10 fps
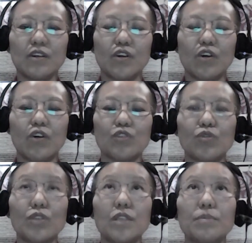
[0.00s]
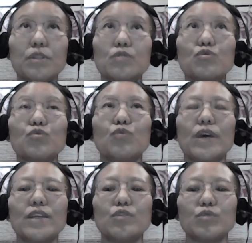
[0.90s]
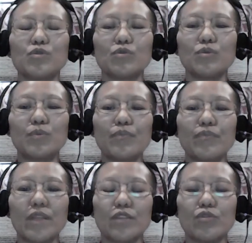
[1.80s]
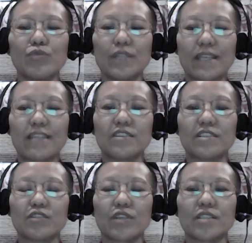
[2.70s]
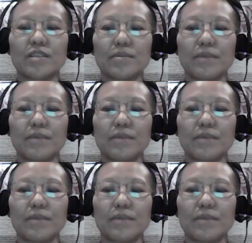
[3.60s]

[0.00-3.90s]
or don't keep it too wide also, that you will get distracted,